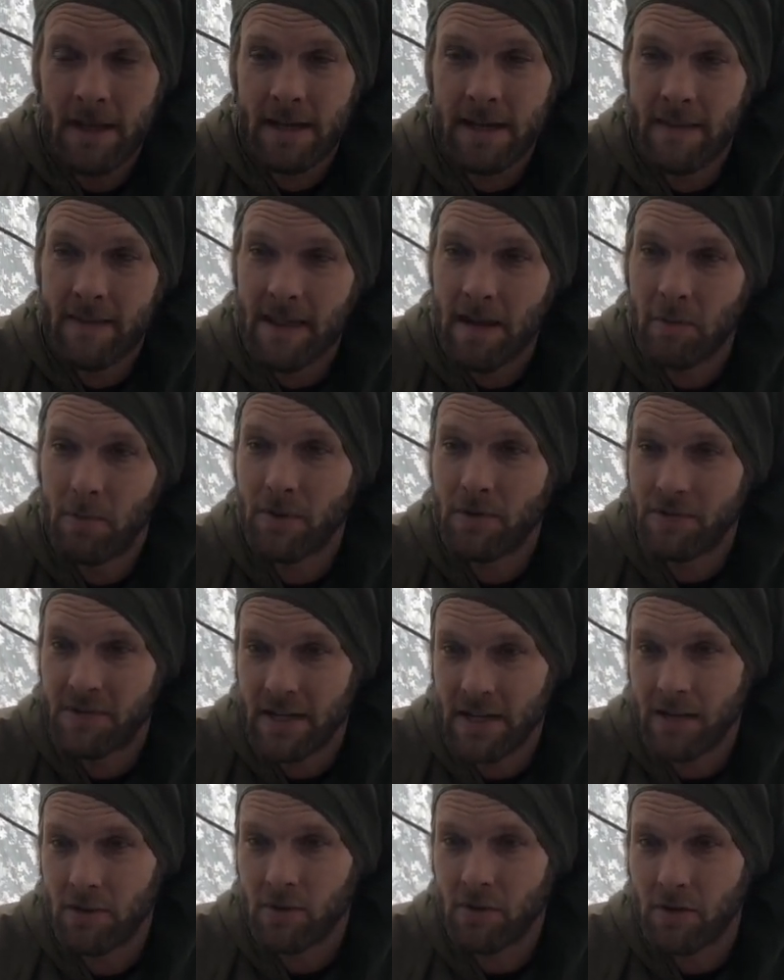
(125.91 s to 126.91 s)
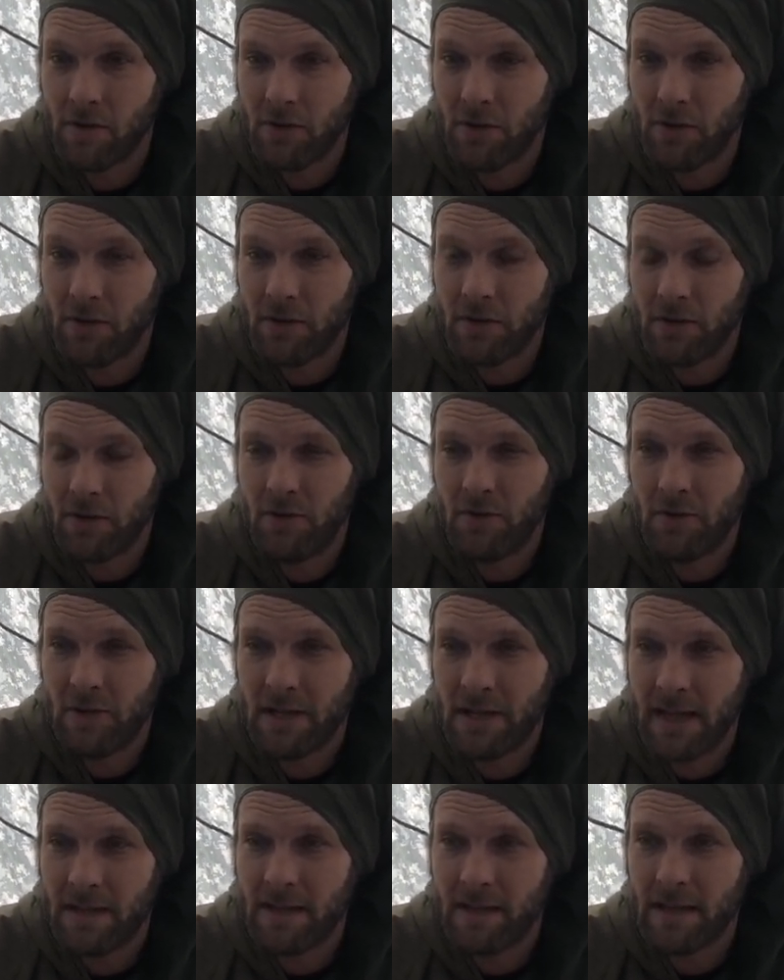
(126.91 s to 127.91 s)
And that particular
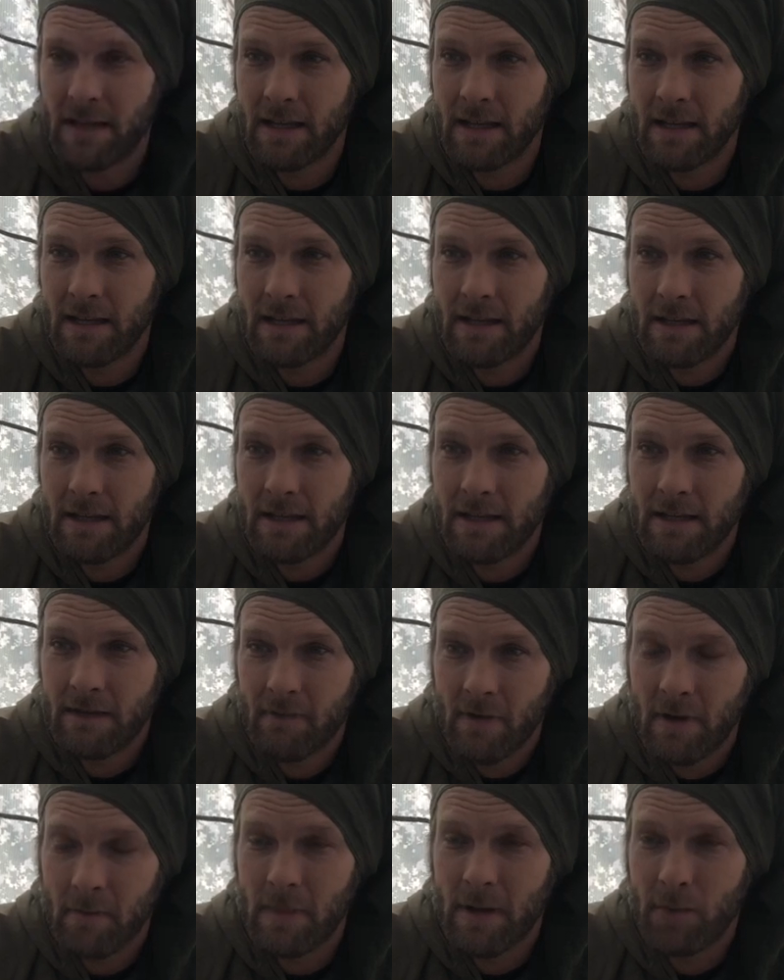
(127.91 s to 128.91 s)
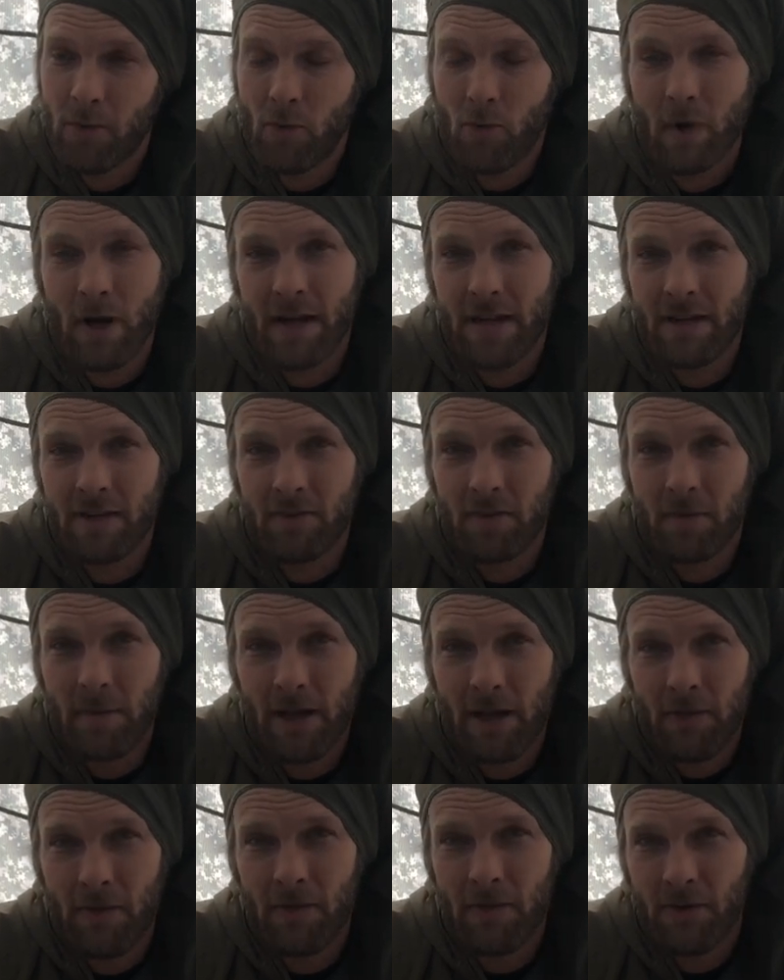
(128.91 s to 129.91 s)
unit, I think, if I remember right, is
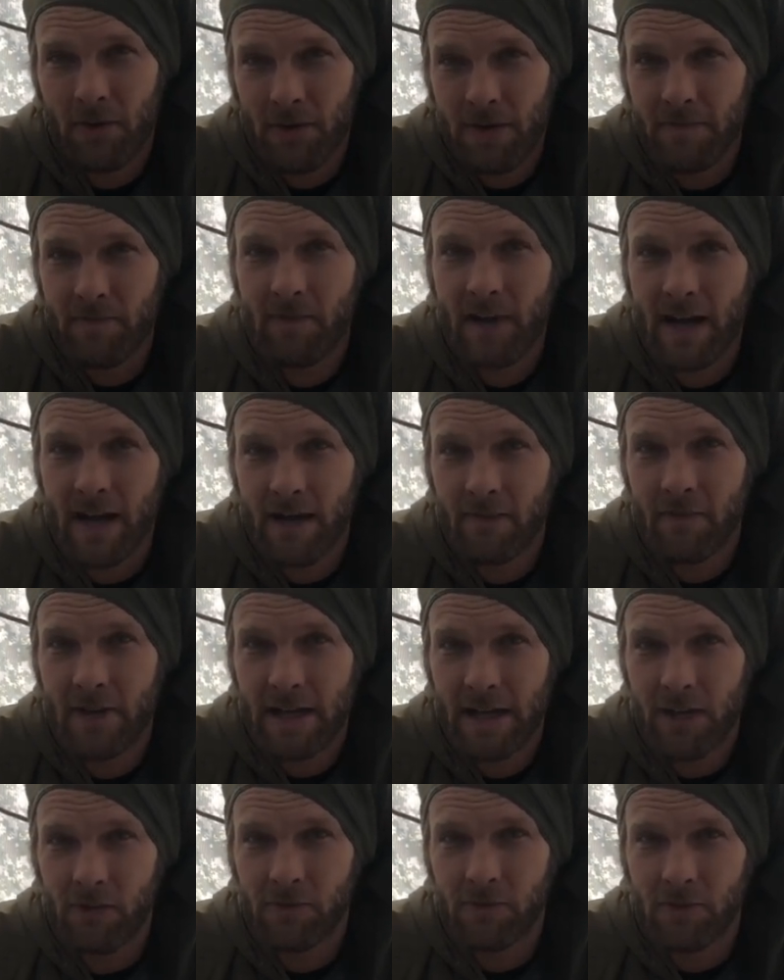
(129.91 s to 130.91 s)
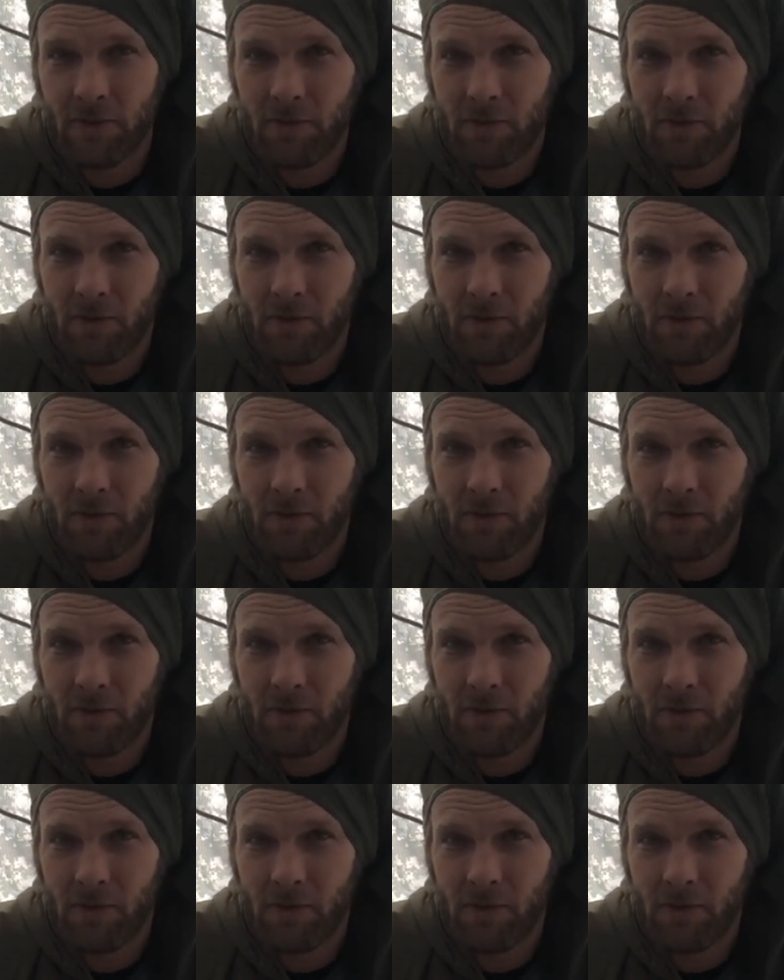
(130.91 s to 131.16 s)
about 35 ounces.